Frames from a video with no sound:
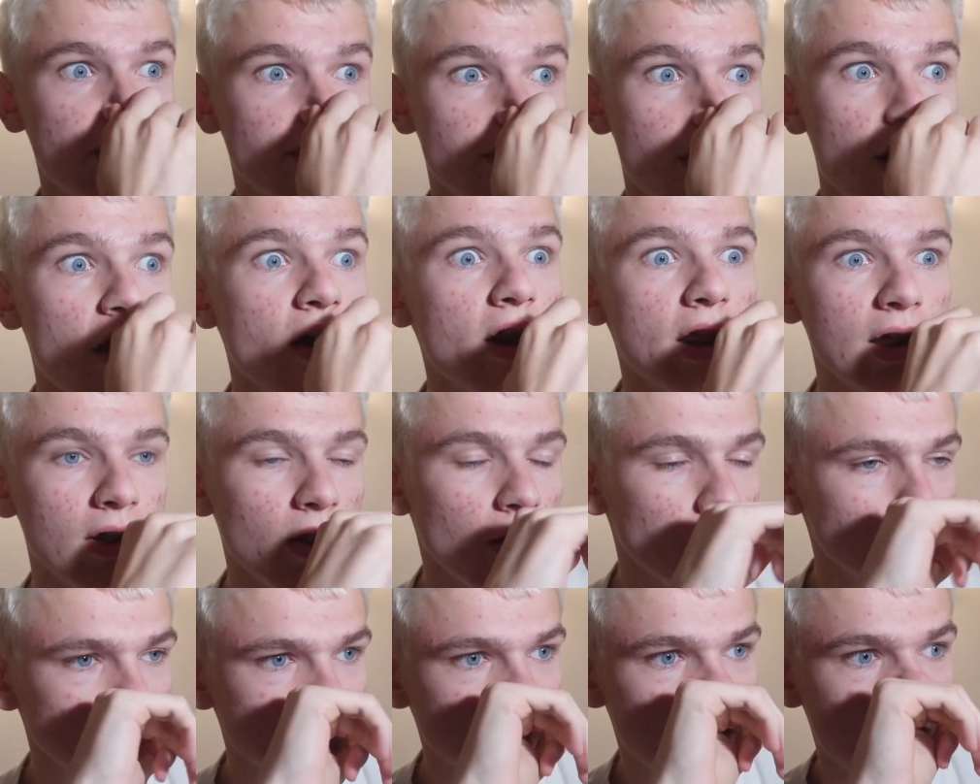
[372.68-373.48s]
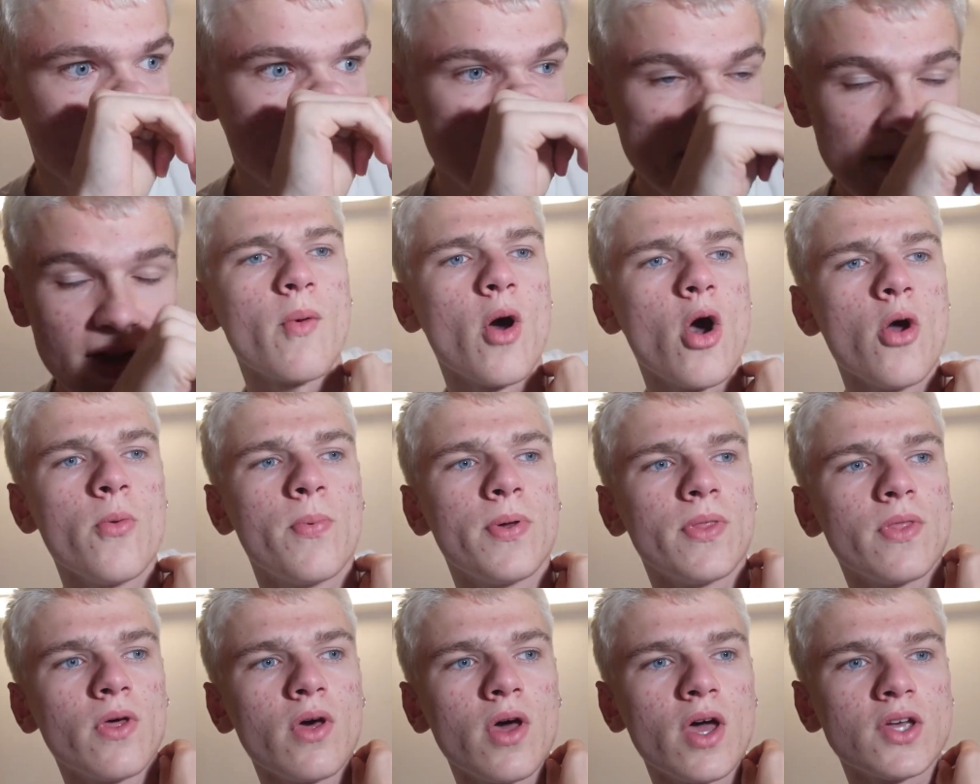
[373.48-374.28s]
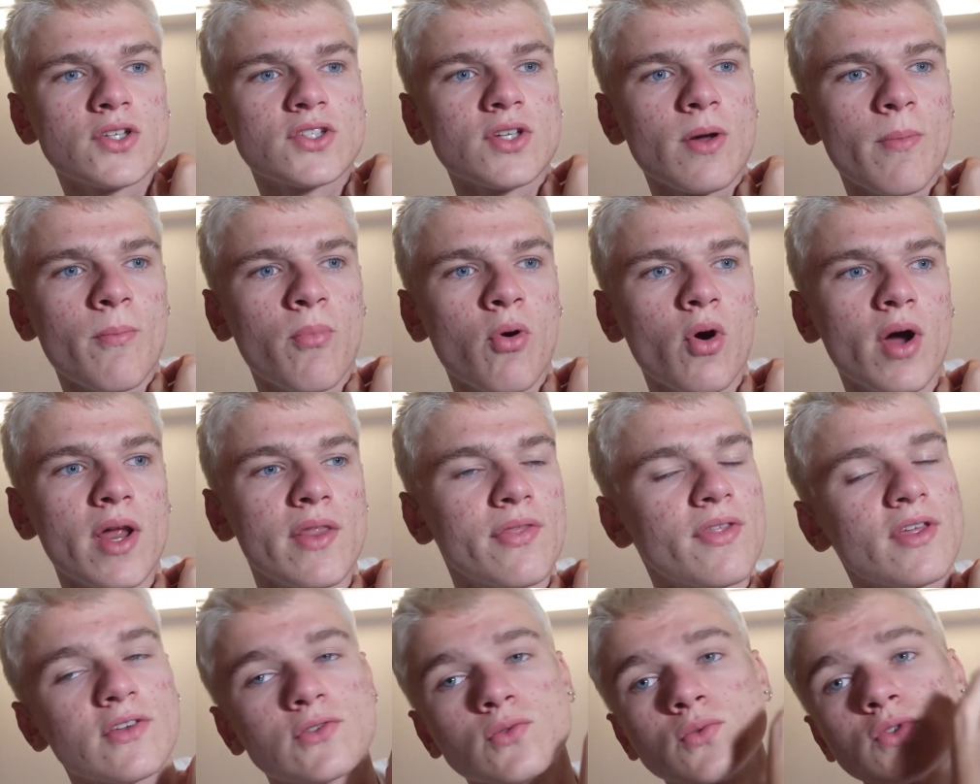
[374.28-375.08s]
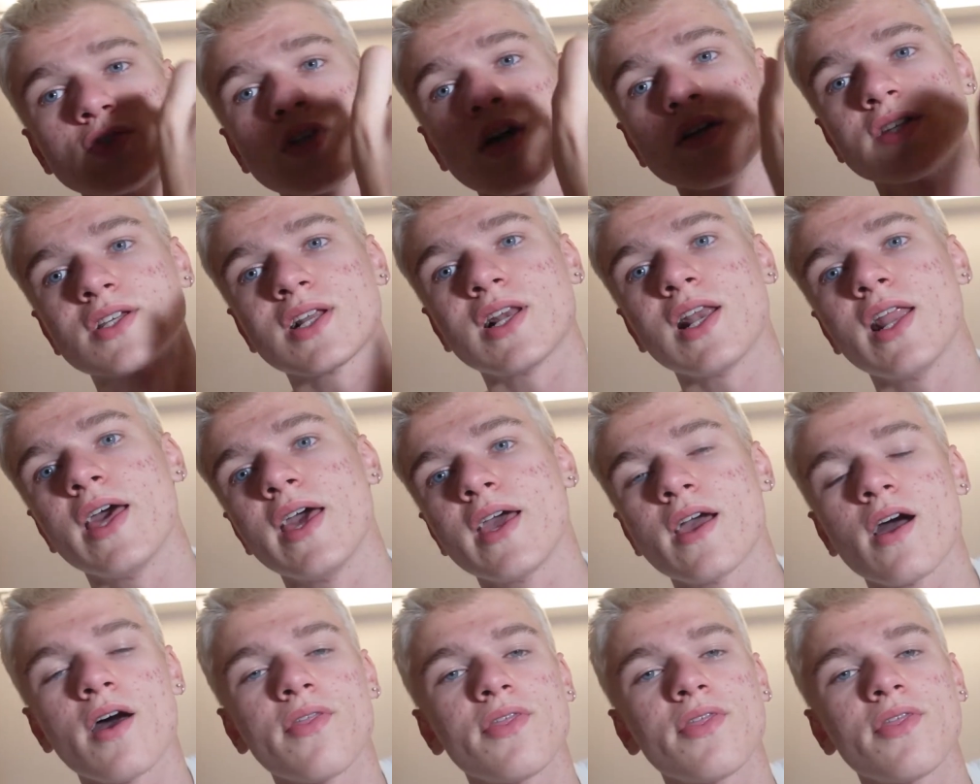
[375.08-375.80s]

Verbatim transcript: very long time. I'm hoping that at some point things things will start to click.